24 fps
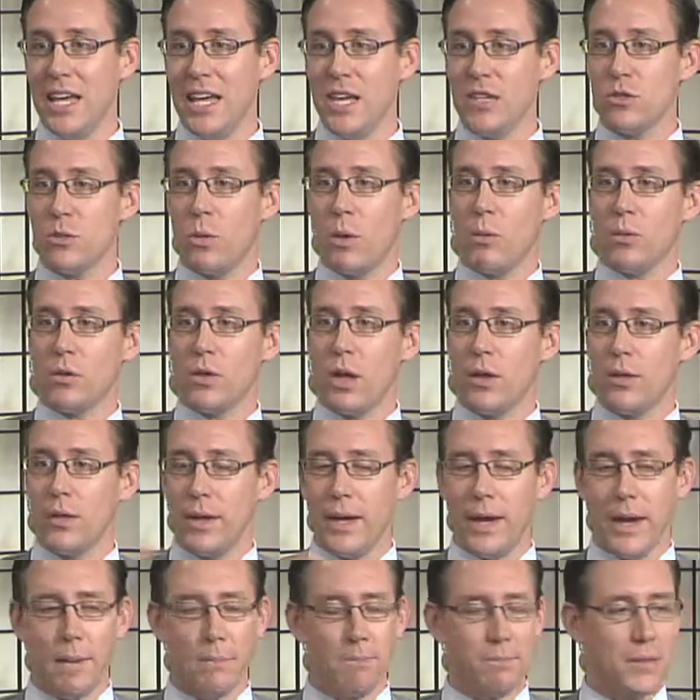He's the one with all
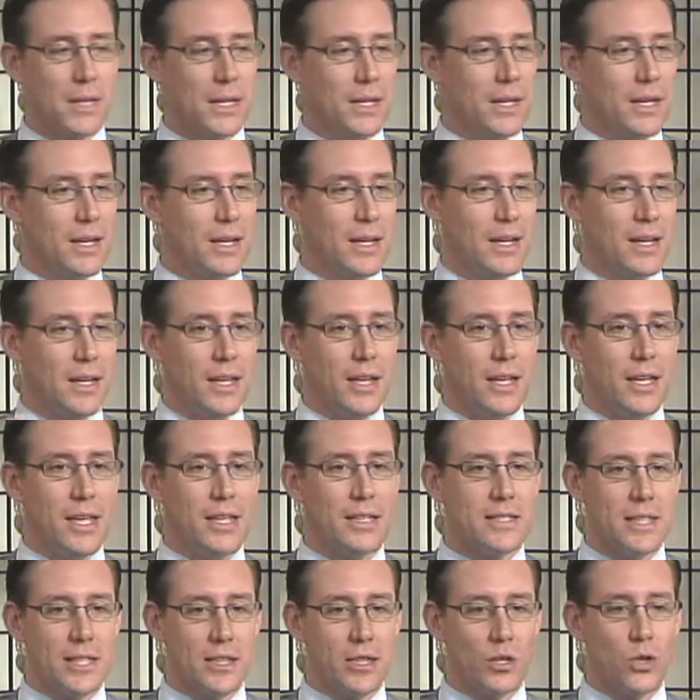the,
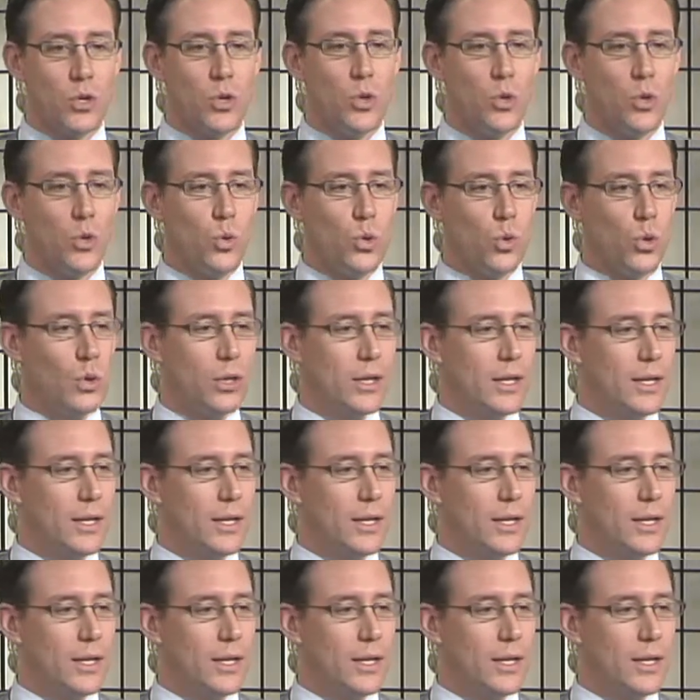he's got the cool